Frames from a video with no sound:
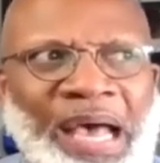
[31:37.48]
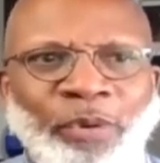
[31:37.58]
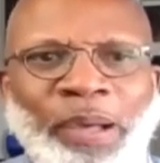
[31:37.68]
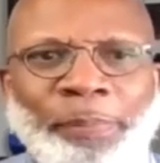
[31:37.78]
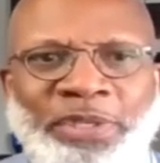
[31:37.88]

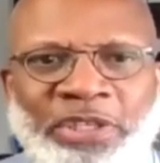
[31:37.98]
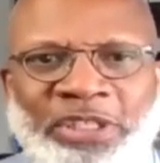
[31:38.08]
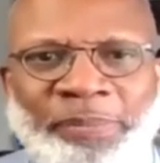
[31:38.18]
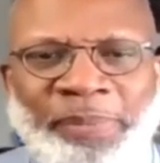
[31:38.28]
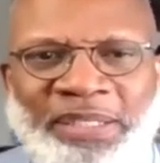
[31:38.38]
how do I
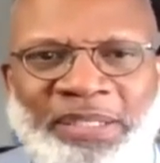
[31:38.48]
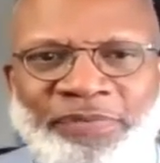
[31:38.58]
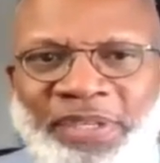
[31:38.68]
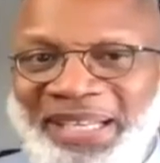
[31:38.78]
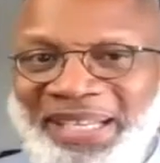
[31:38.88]
position
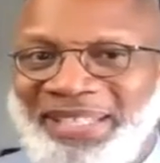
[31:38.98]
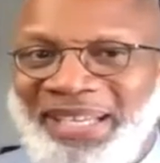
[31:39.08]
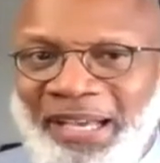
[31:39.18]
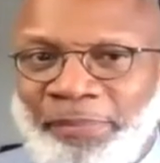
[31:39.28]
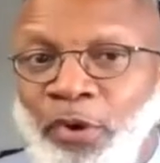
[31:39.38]
myself to get a
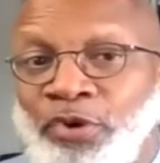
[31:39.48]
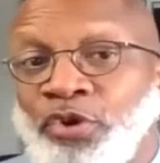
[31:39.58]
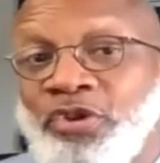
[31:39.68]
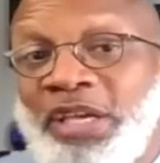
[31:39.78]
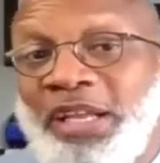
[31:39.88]
job, or
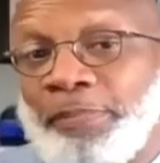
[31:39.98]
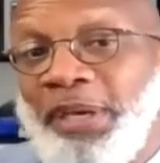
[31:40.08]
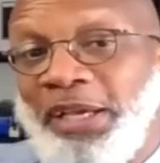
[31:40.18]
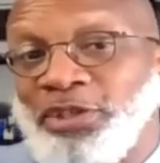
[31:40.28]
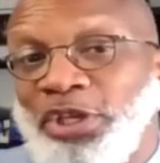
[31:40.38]
do you need a
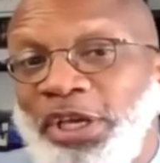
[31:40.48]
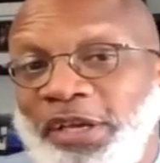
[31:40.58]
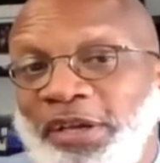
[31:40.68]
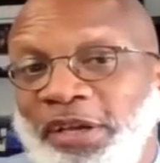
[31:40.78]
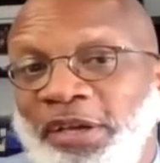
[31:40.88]

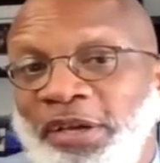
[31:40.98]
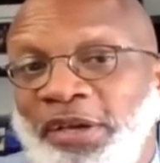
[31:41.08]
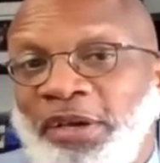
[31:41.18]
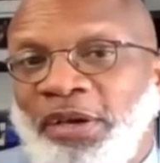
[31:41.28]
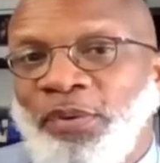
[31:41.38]
PhD
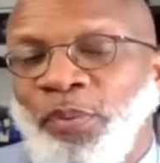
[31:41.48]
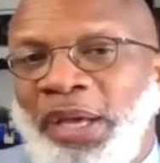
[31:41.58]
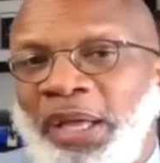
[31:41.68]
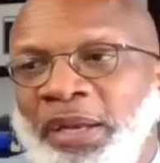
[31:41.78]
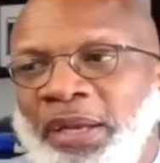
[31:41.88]

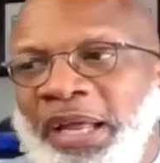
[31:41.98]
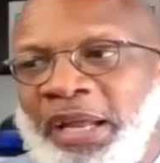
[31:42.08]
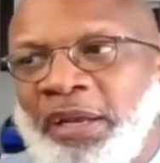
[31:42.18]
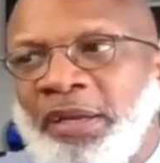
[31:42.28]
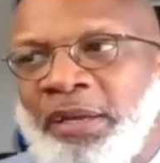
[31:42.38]
when
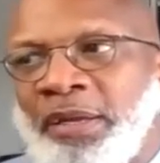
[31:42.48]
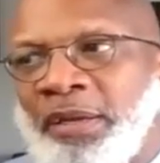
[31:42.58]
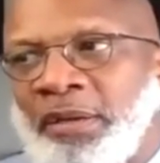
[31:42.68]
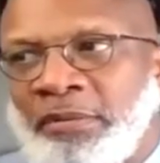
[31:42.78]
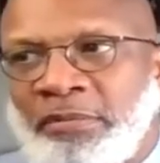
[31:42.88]

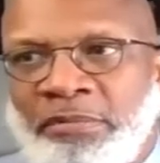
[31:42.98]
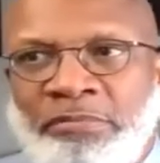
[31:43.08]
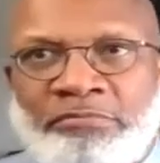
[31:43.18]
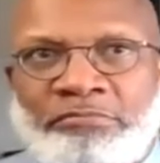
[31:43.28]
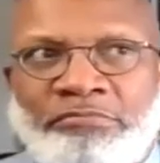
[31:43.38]
a
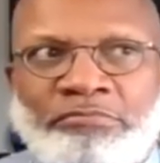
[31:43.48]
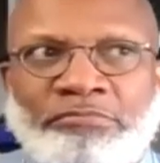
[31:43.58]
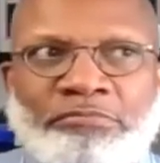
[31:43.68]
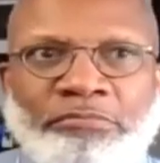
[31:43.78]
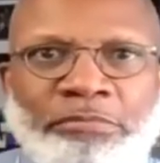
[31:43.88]

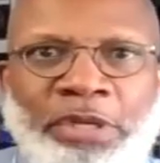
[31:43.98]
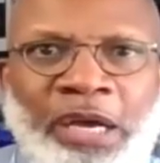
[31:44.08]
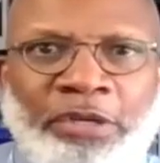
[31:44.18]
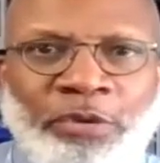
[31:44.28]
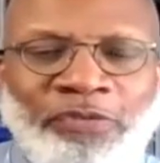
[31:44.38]

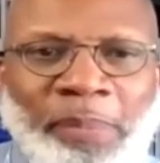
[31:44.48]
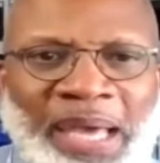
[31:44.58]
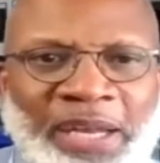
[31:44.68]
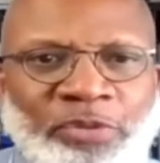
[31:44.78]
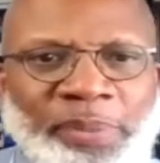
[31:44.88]
doctor of
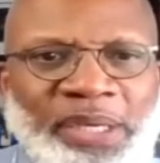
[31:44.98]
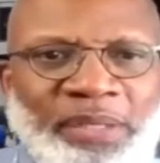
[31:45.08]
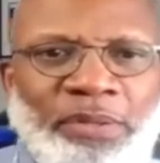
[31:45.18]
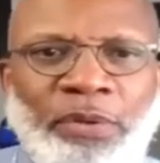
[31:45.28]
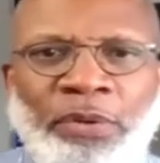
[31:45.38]

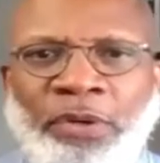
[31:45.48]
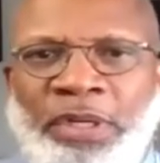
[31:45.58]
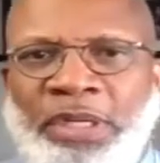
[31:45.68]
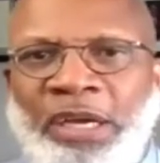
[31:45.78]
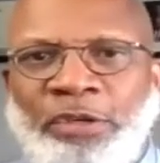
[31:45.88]
management
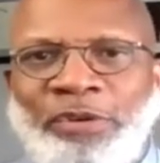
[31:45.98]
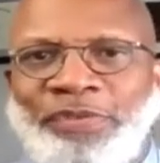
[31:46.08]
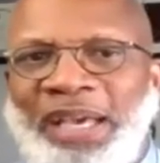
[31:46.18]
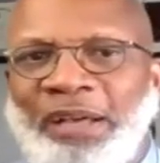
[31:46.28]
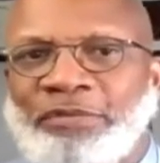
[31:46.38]
or a doctor
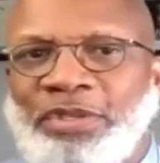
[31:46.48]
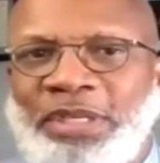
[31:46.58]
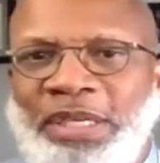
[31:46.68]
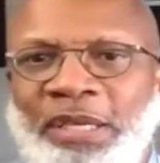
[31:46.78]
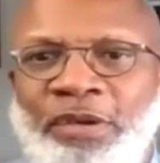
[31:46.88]
of
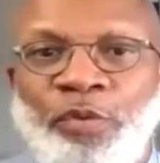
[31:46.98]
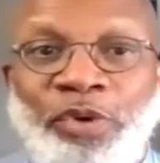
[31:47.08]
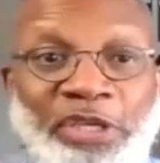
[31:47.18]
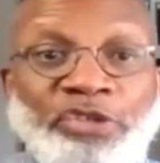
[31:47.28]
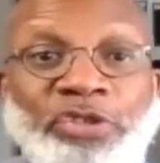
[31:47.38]
accountancy
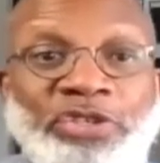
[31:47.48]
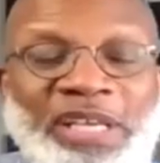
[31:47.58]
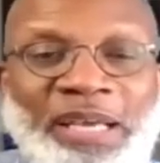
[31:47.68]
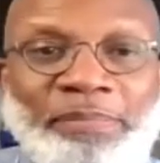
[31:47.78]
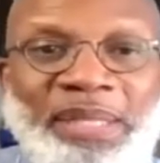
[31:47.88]
will do the
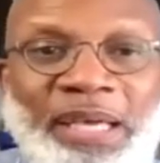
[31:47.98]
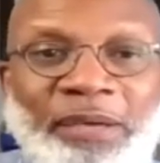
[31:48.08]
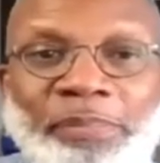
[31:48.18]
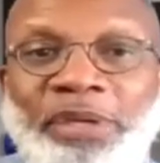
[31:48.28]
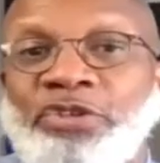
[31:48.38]
same
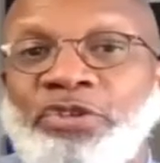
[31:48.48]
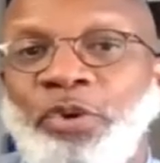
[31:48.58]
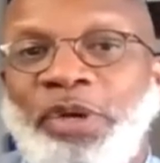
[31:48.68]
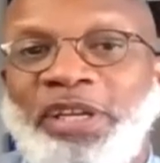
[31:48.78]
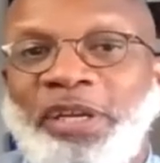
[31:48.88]
thing because you're
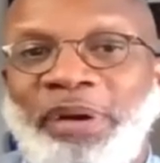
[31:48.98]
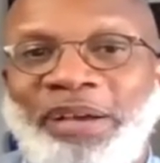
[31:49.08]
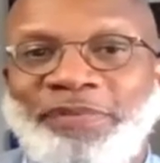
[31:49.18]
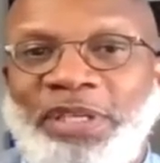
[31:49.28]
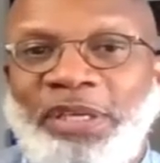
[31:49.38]
going in the
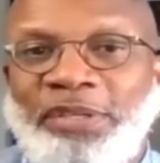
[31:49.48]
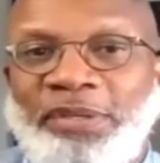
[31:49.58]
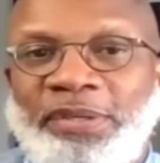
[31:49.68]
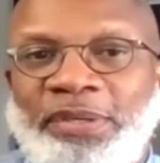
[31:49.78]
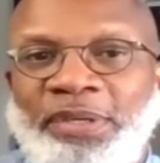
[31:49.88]
private
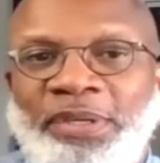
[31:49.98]
sector.